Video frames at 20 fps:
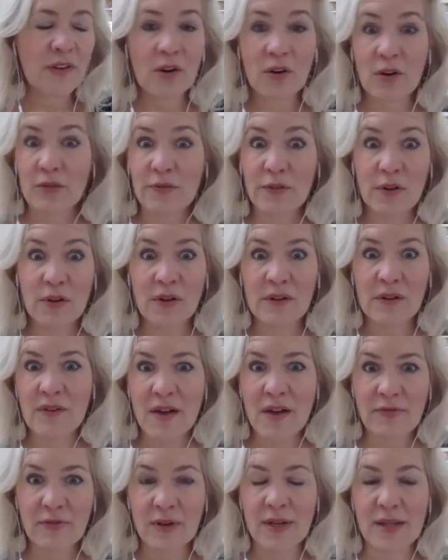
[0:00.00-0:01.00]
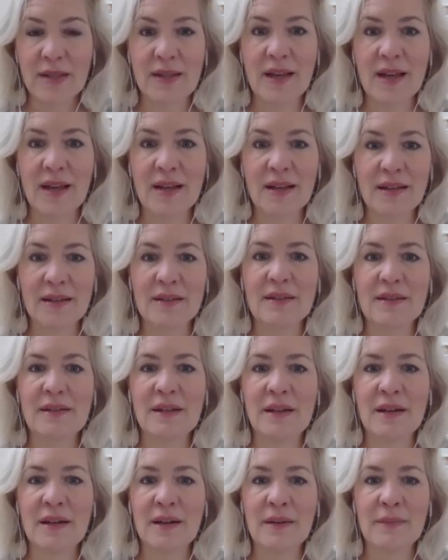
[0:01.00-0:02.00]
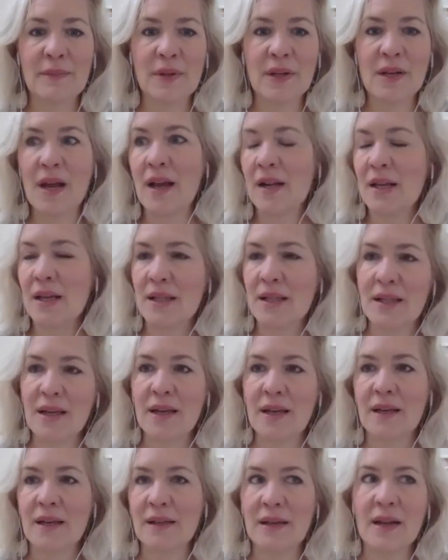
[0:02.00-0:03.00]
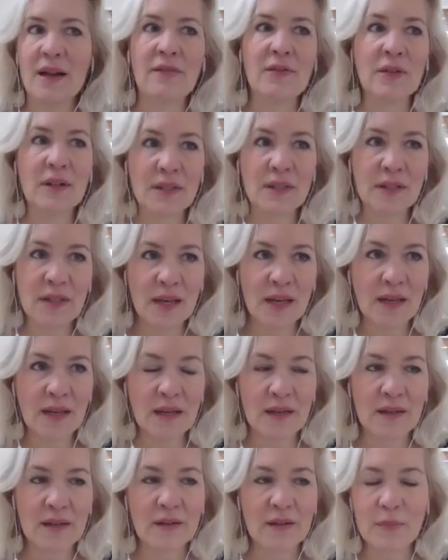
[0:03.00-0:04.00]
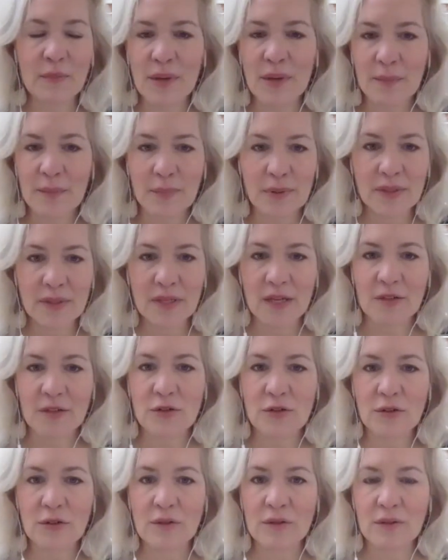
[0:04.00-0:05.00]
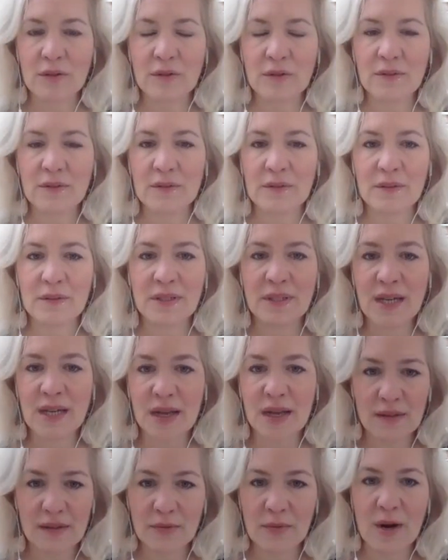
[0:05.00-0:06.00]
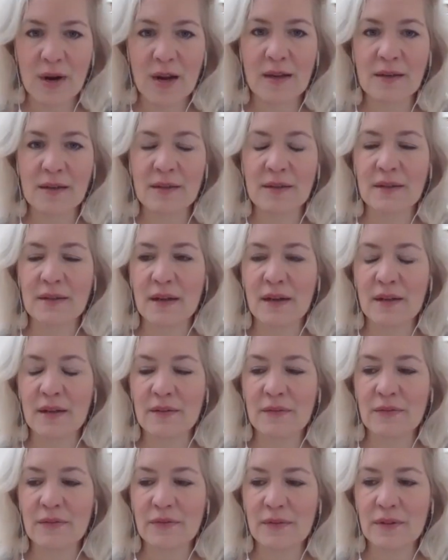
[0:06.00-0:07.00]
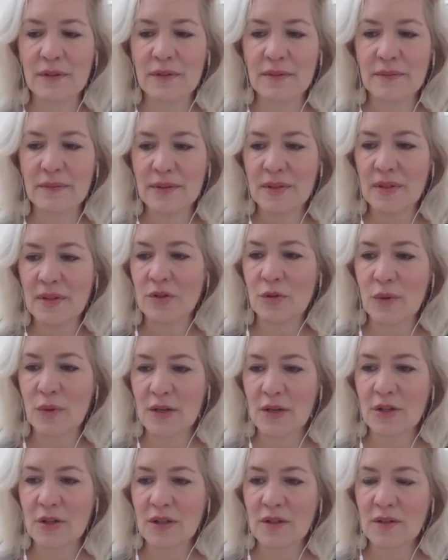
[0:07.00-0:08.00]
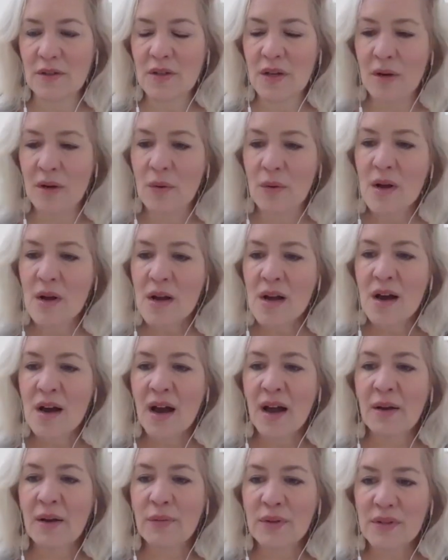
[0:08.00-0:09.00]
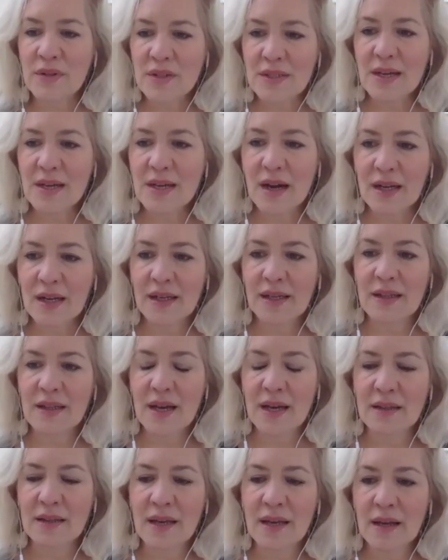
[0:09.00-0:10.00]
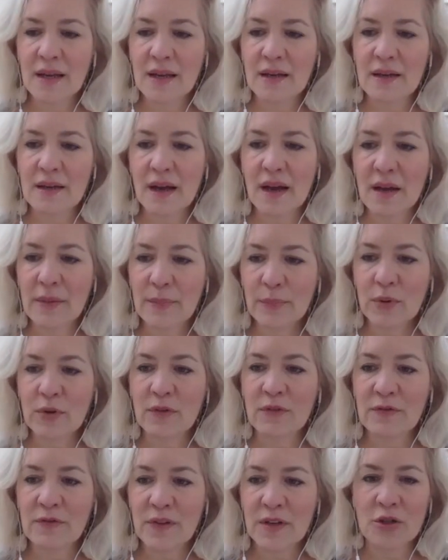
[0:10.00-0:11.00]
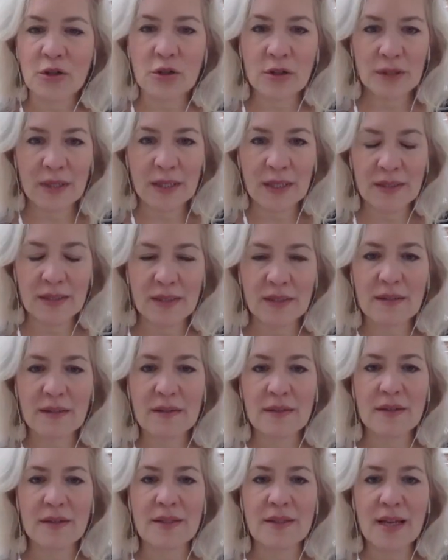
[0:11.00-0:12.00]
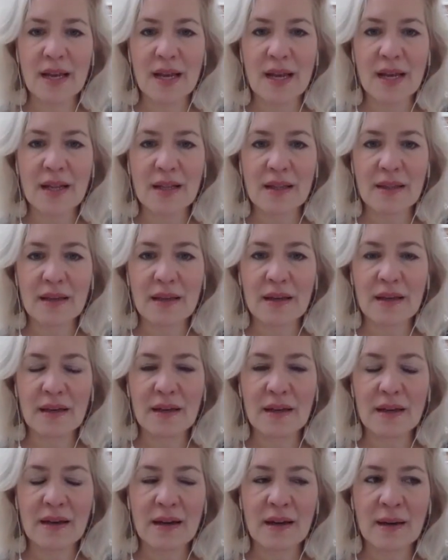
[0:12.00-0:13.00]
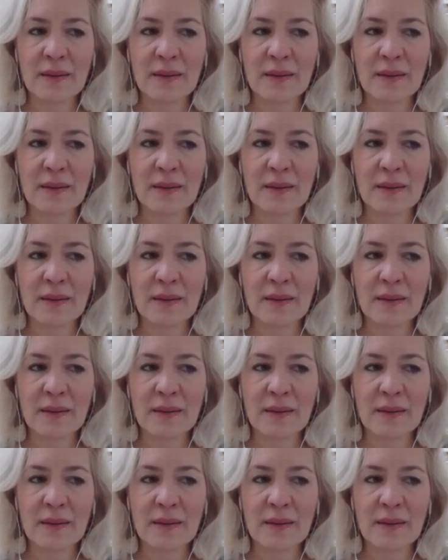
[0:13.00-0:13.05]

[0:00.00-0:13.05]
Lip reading: fearful of everything, that anything and everything could be a potential death threat kind of situation. So I was stuck in that like hyper vigilant state that